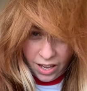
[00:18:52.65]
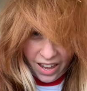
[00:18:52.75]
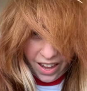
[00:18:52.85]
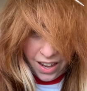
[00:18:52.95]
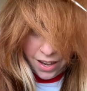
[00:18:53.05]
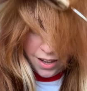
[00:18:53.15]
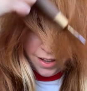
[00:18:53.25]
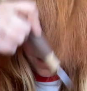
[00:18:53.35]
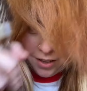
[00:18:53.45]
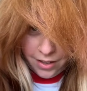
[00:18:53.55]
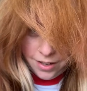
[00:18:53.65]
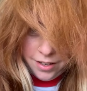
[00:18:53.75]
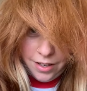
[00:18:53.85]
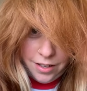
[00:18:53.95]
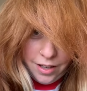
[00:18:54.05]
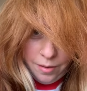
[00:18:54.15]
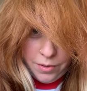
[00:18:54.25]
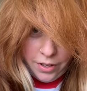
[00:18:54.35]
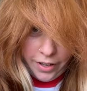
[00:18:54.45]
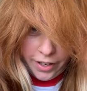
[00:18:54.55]
I'm
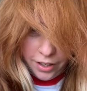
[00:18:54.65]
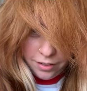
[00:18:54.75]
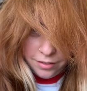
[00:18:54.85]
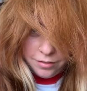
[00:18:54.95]
sorry.